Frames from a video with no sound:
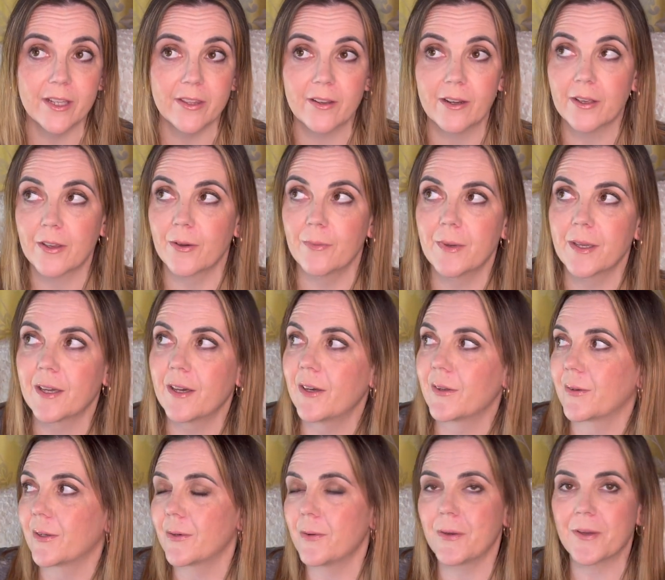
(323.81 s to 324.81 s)
They're like, oh my God,
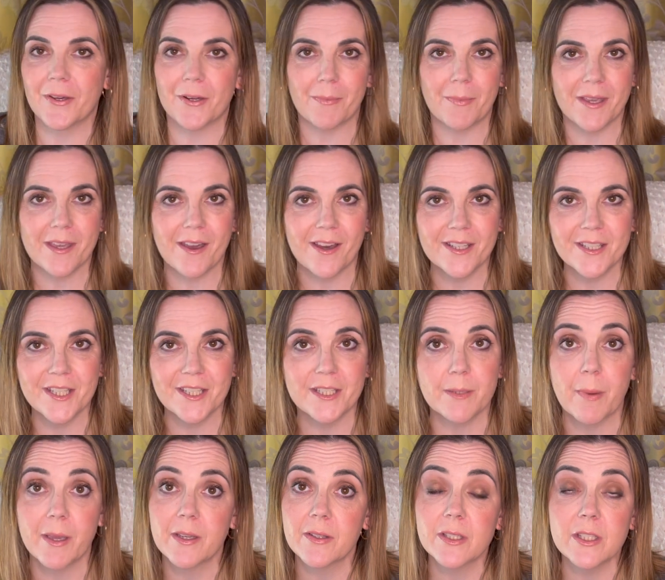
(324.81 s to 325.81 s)
what are we going to make content
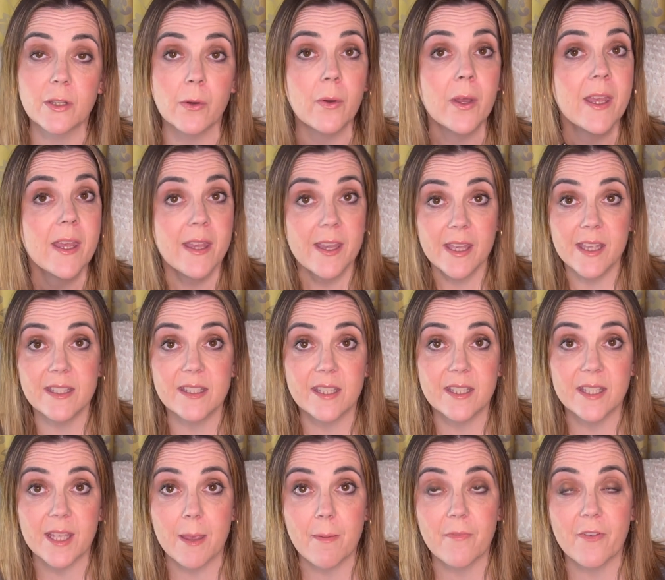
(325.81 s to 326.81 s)
about? So it's the
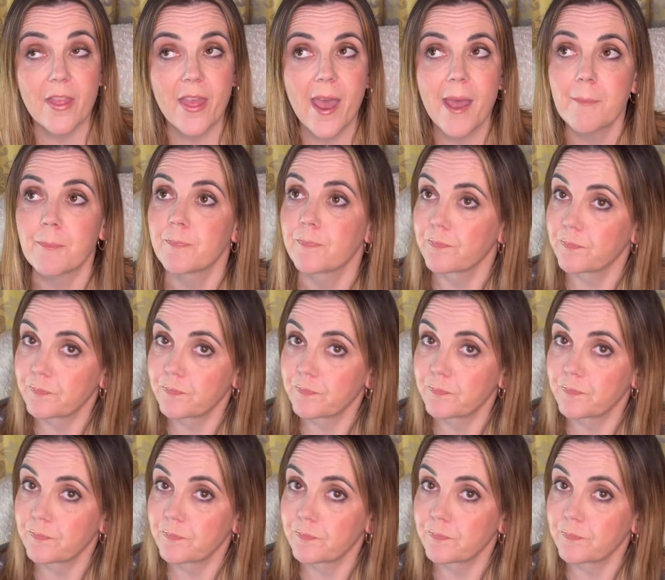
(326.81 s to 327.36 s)
same for them.